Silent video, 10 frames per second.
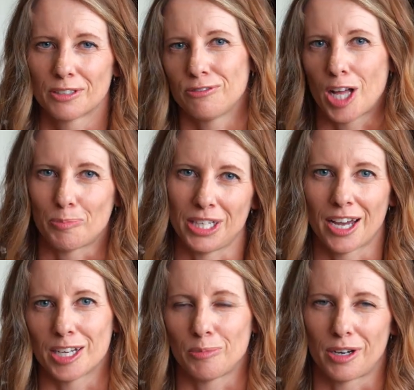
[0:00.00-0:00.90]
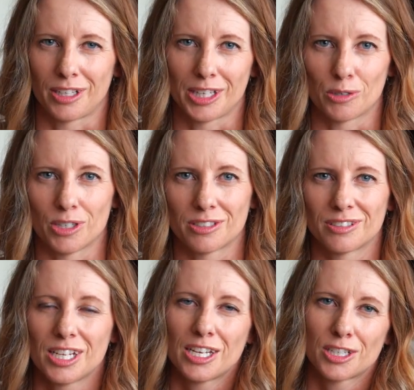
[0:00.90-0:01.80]
floppy kind of body
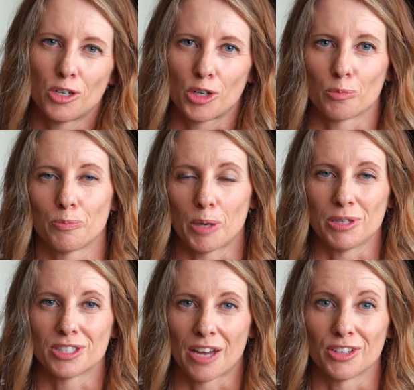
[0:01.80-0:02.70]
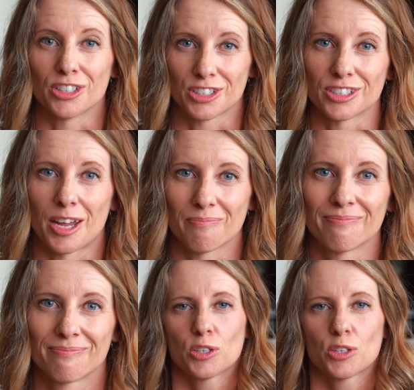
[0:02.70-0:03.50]
language to know your puppy's having a good time.